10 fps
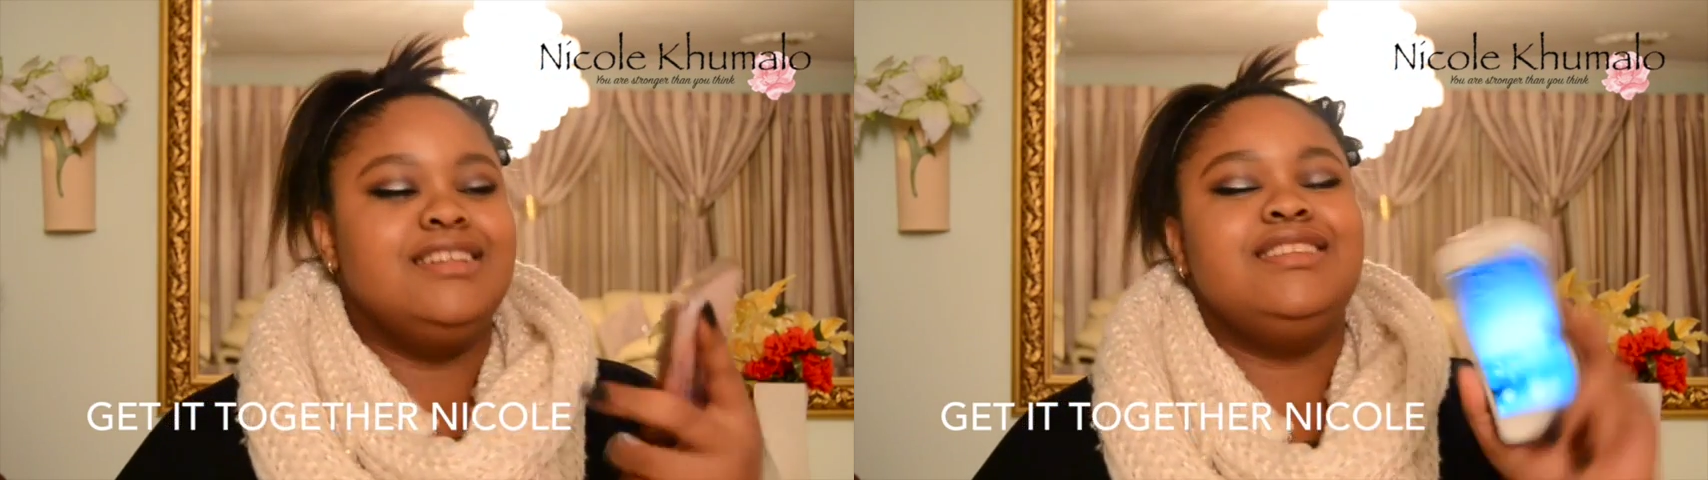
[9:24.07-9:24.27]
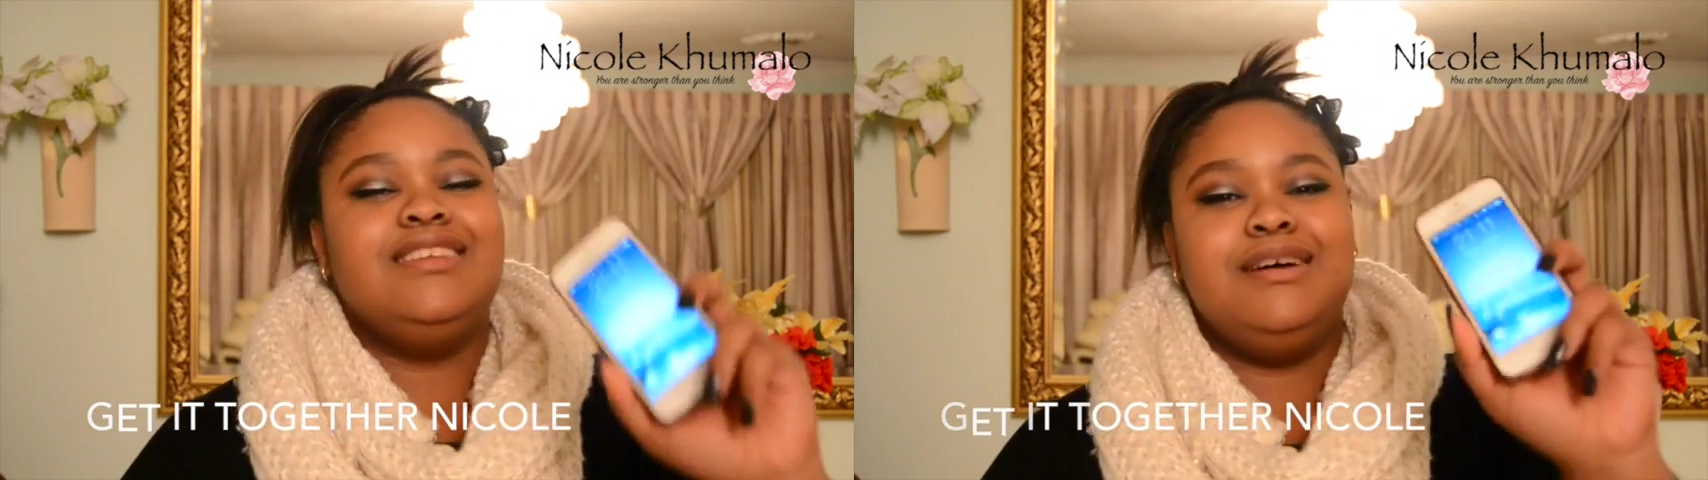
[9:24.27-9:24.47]

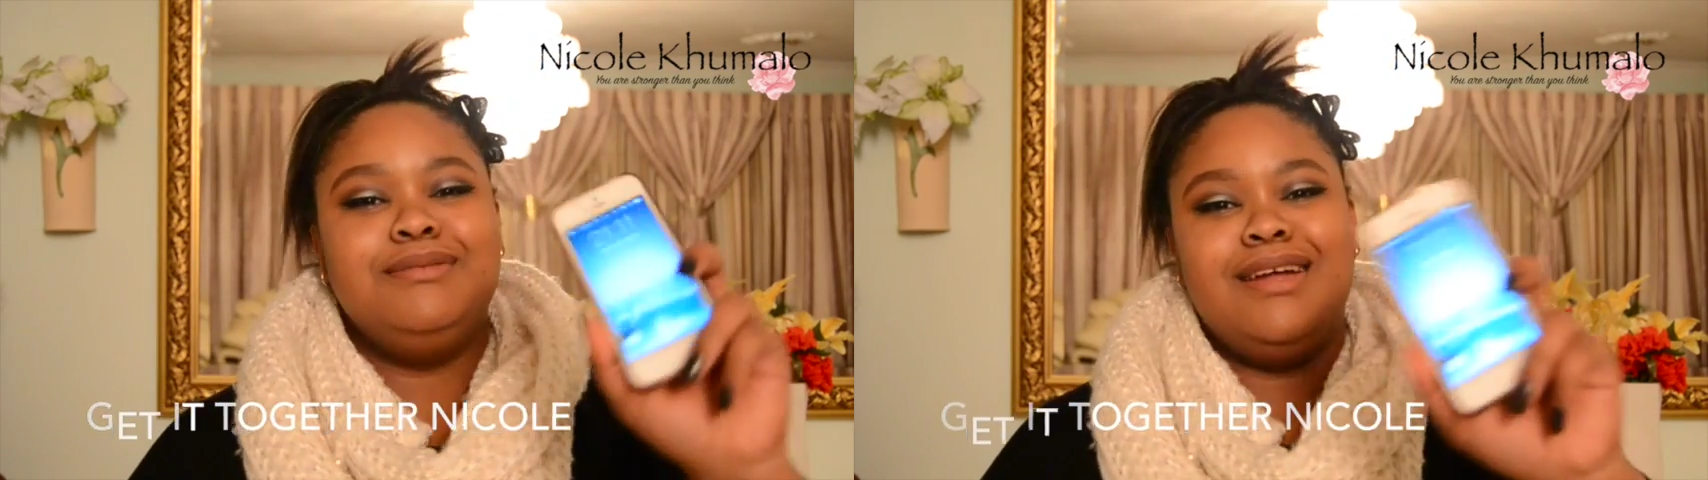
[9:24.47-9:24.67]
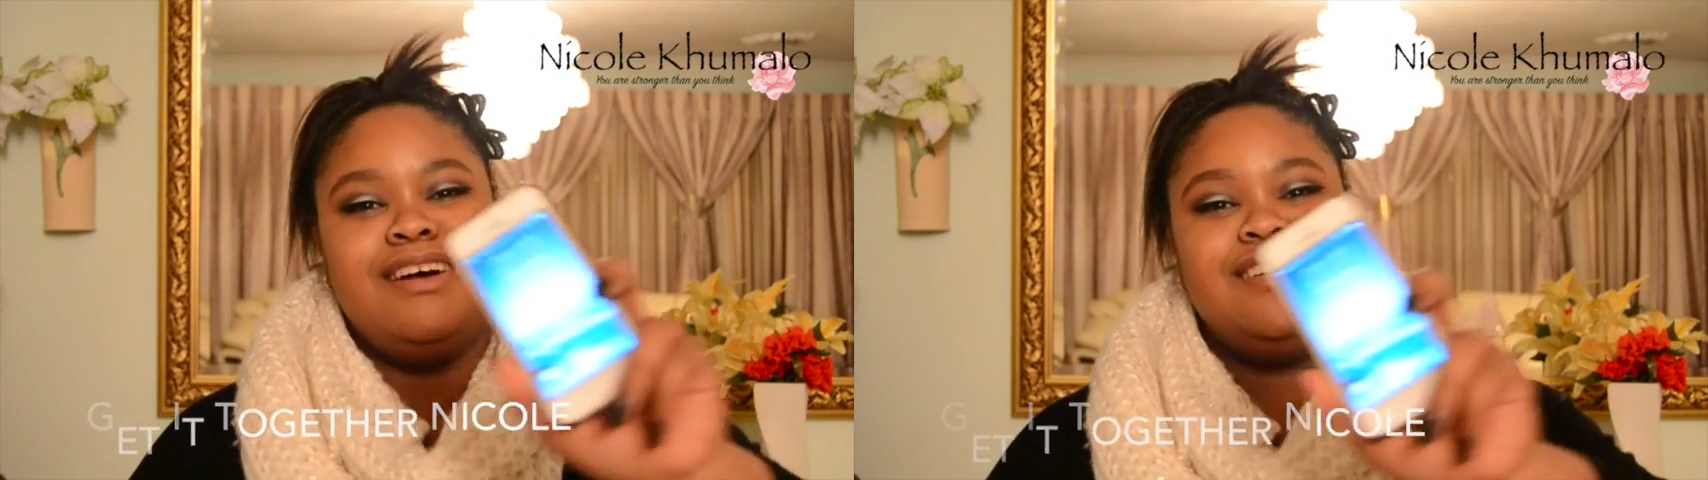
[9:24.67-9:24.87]
The
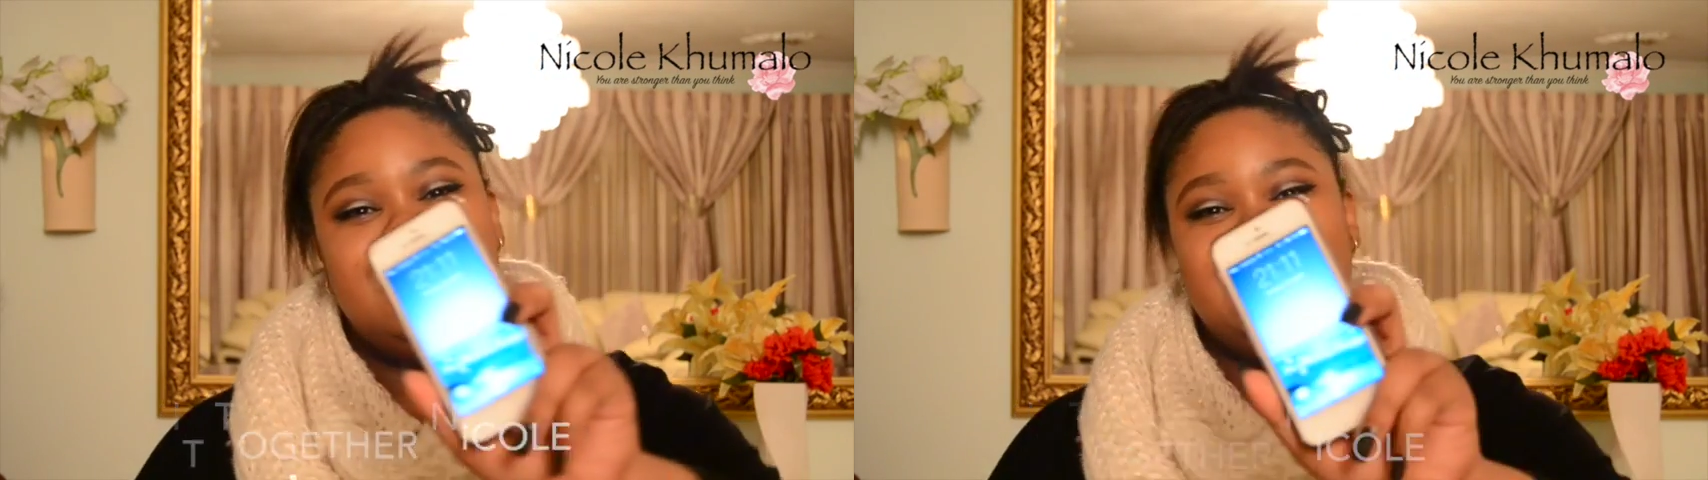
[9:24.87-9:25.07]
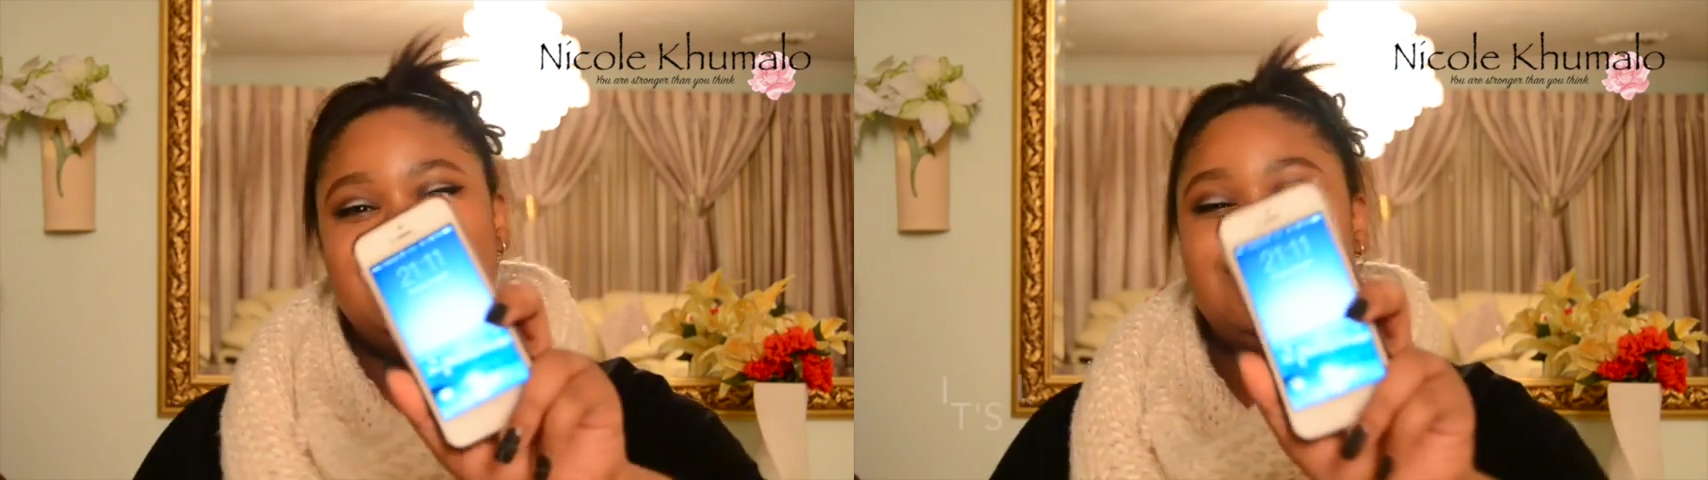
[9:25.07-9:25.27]
time
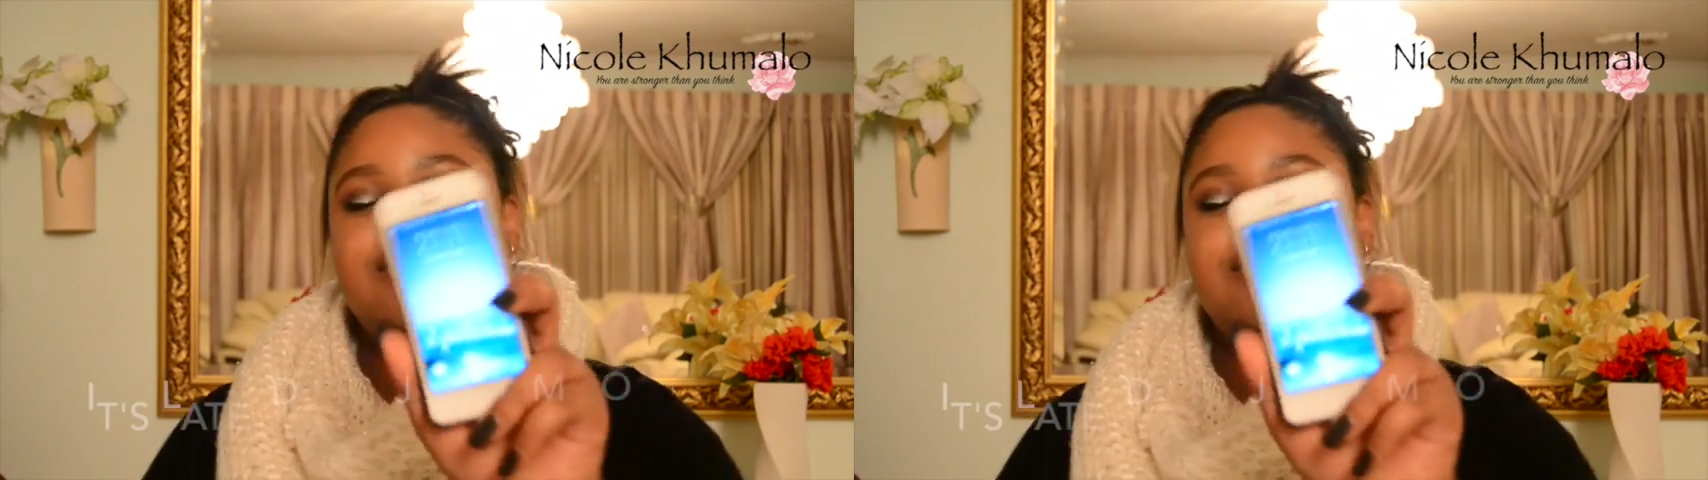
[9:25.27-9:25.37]
now is